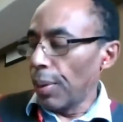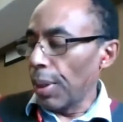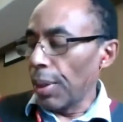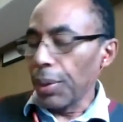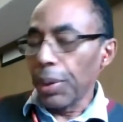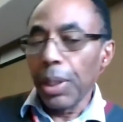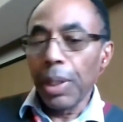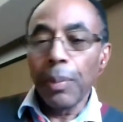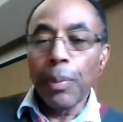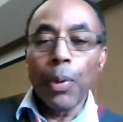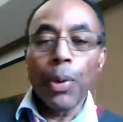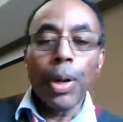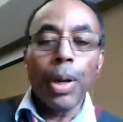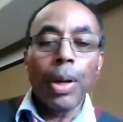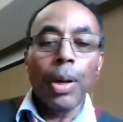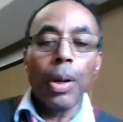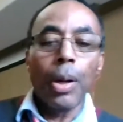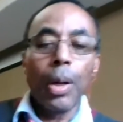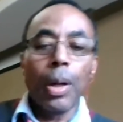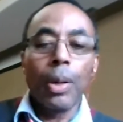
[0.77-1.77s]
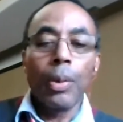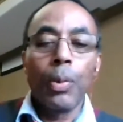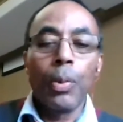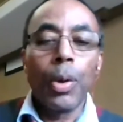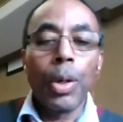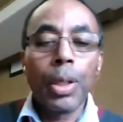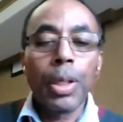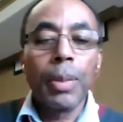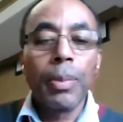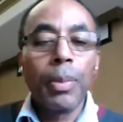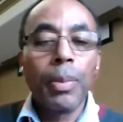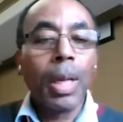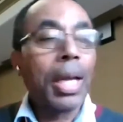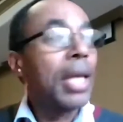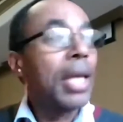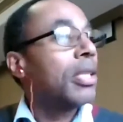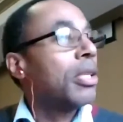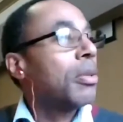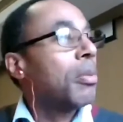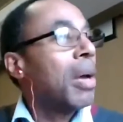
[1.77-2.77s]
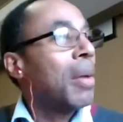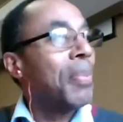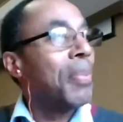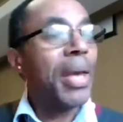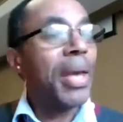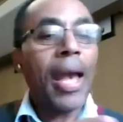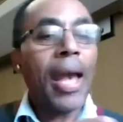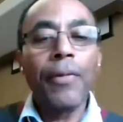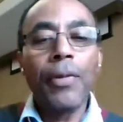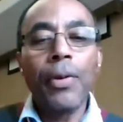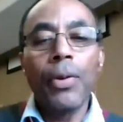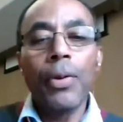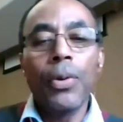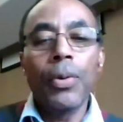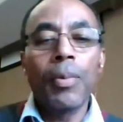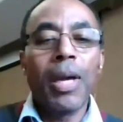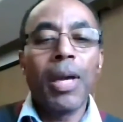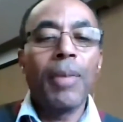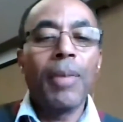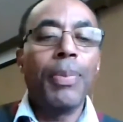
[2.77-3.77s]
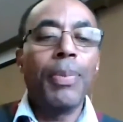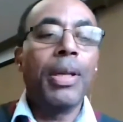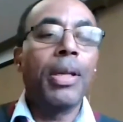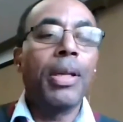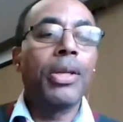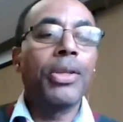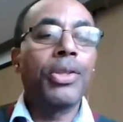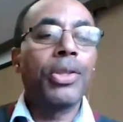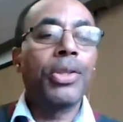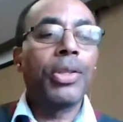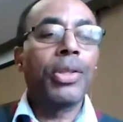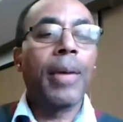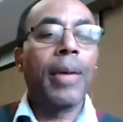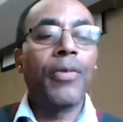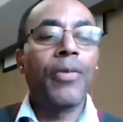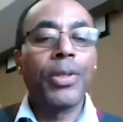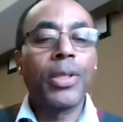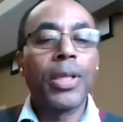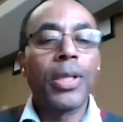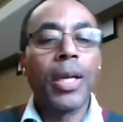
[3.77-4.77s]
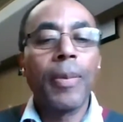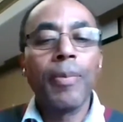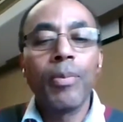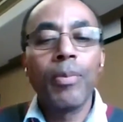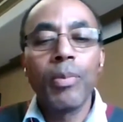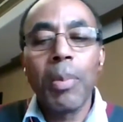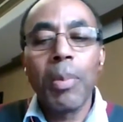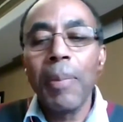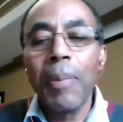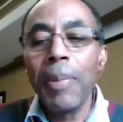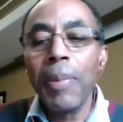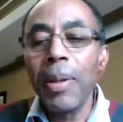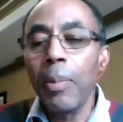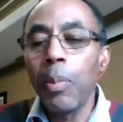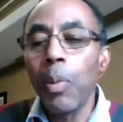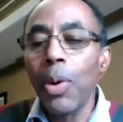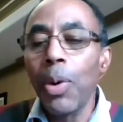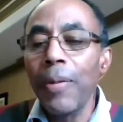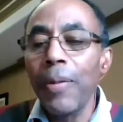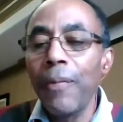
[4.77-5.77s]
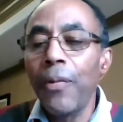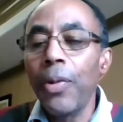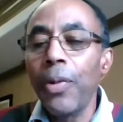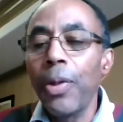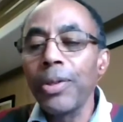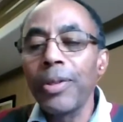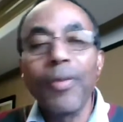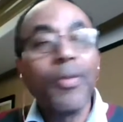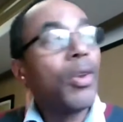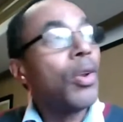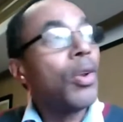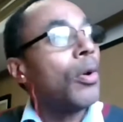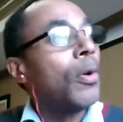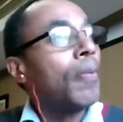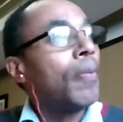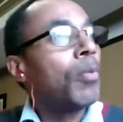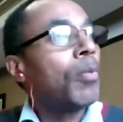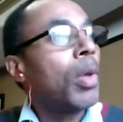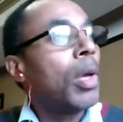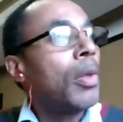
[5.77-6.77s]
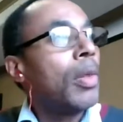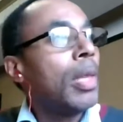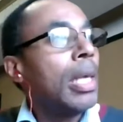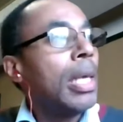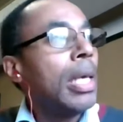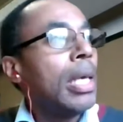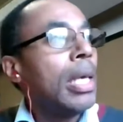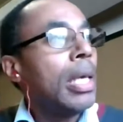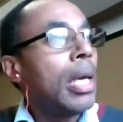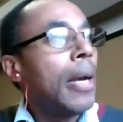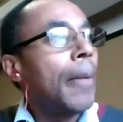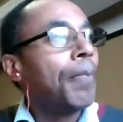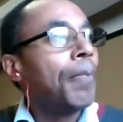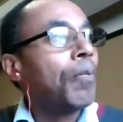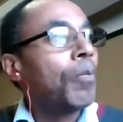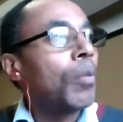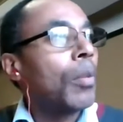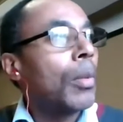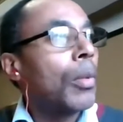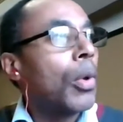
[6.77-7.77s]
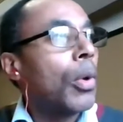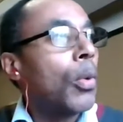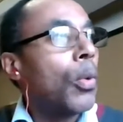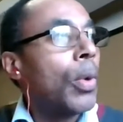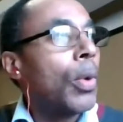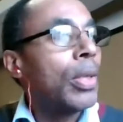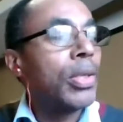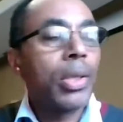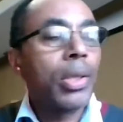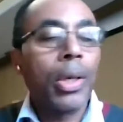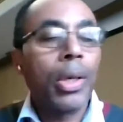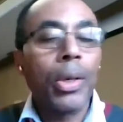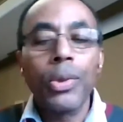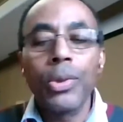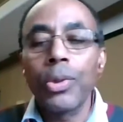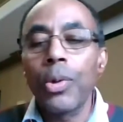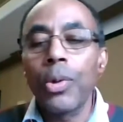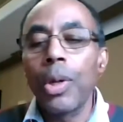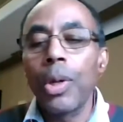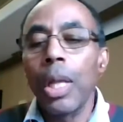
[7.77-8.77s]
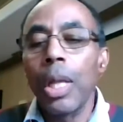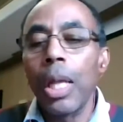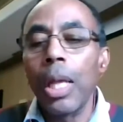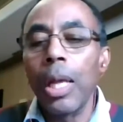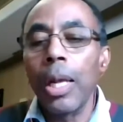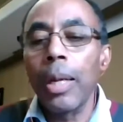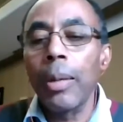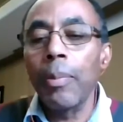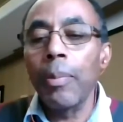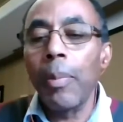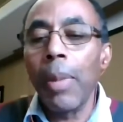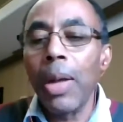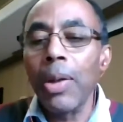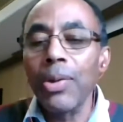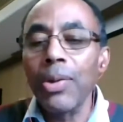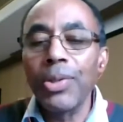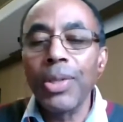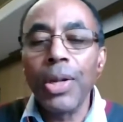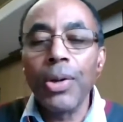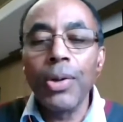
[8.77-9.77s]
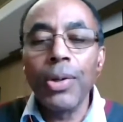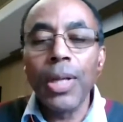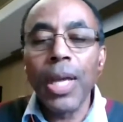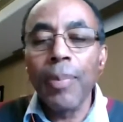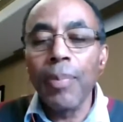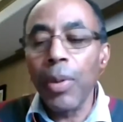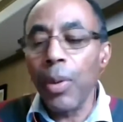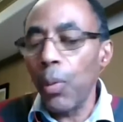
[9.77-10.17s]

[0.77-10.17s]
Well, good morning, all. Welcome. I guess it might be afternoon, might be lunchtime for some, might be morning for those of you on the West Coast or Mountain Standard Time.